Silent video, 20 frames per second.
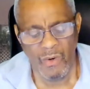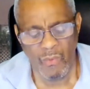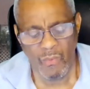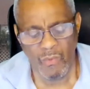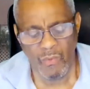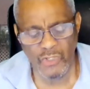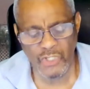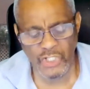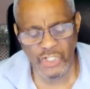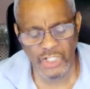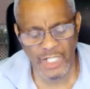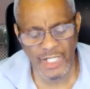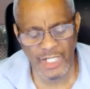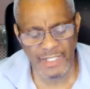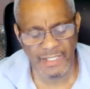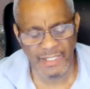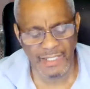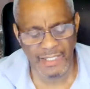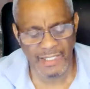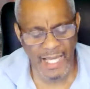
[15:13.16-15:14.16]
will
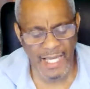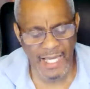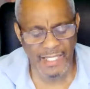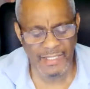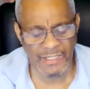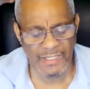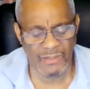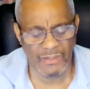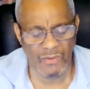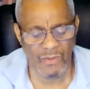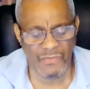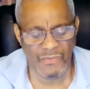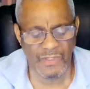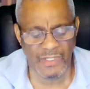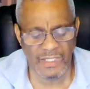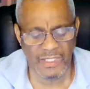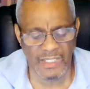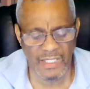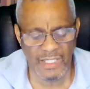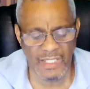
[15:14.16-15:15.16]
shed light on the
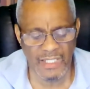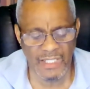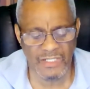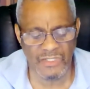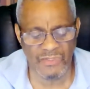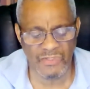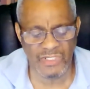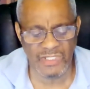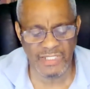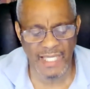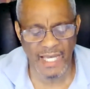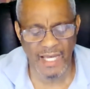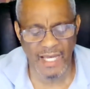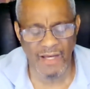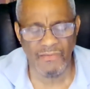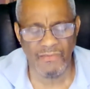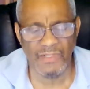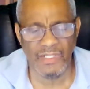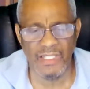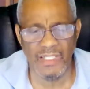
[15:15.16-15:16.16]
key to
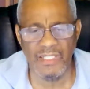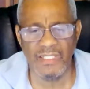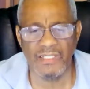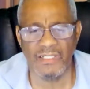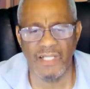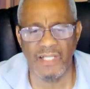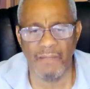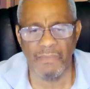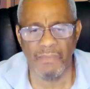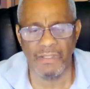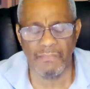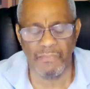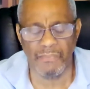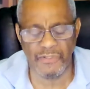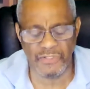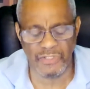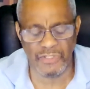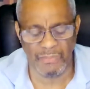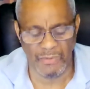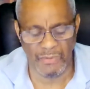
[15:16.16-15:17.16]
sound economic
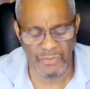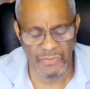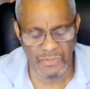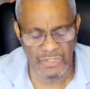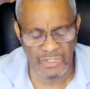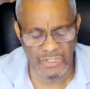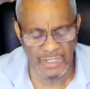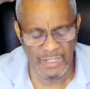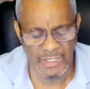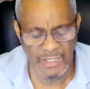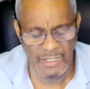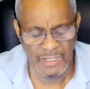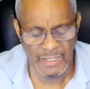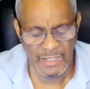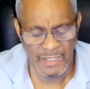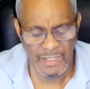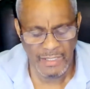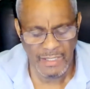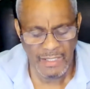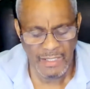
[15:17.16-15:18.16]
principles.
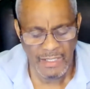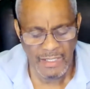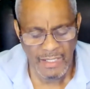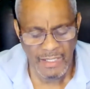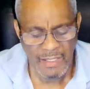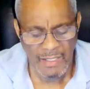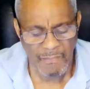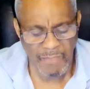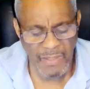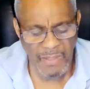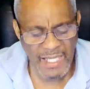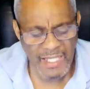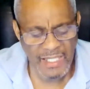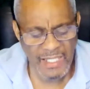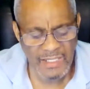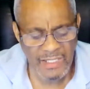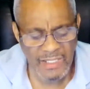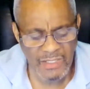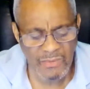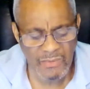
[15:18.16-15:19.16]
Pay
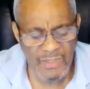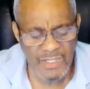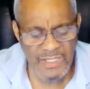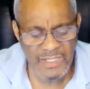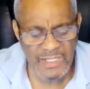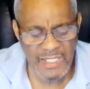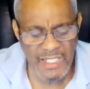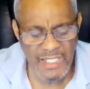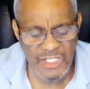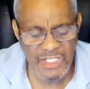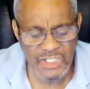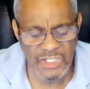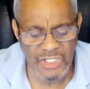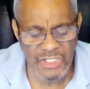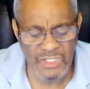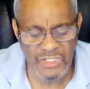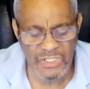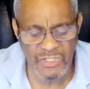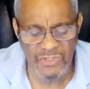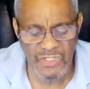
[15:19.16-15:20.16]
little
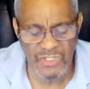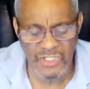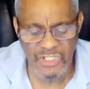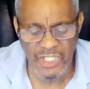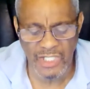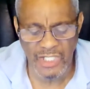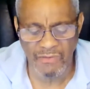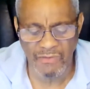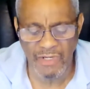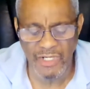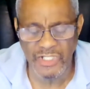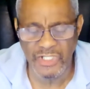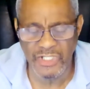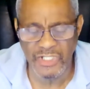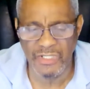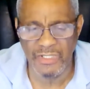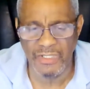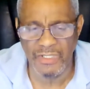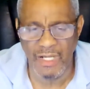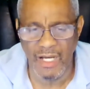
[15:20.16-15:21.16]
attention to the
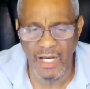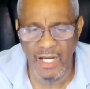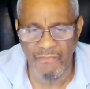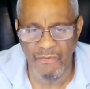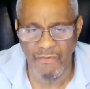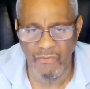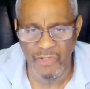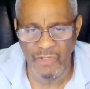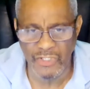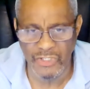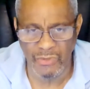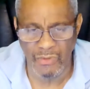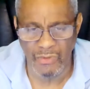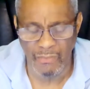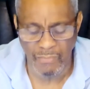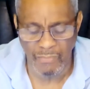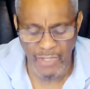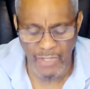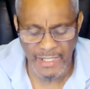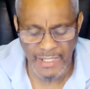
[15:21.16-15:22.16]
generation of original
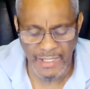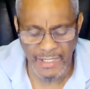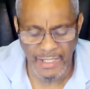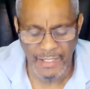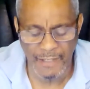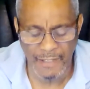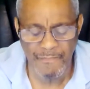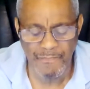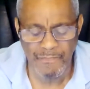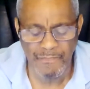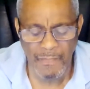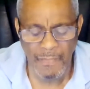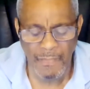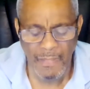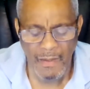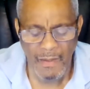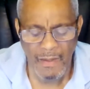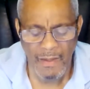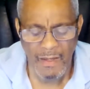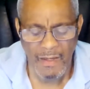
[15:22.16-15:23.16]
breaking,
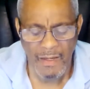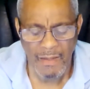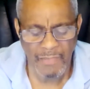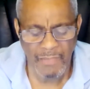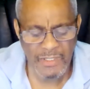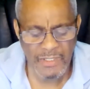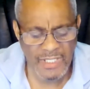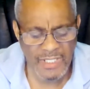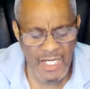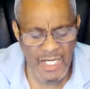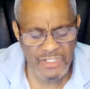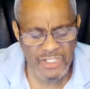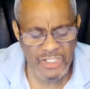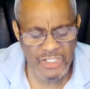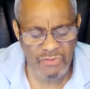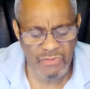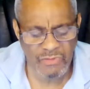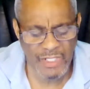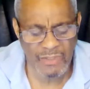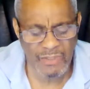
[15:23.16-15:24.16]
but
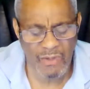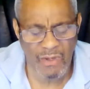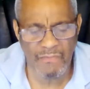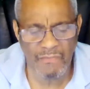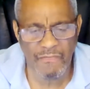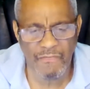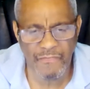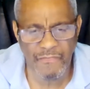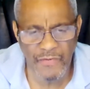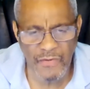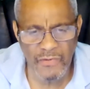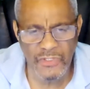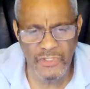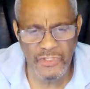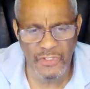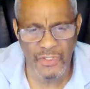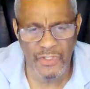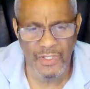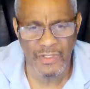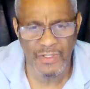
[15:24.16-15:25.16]
concentrate on
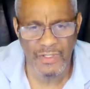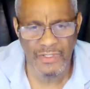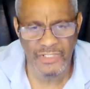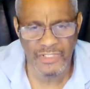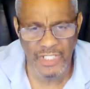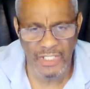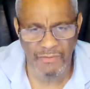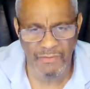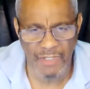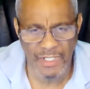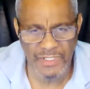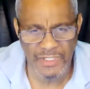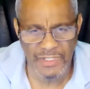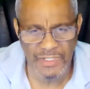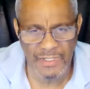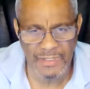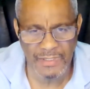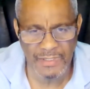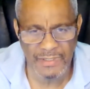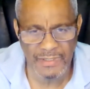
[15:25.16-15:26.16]
future
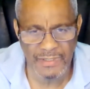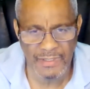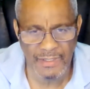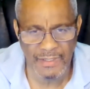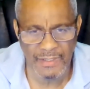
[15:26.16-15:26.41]
generations.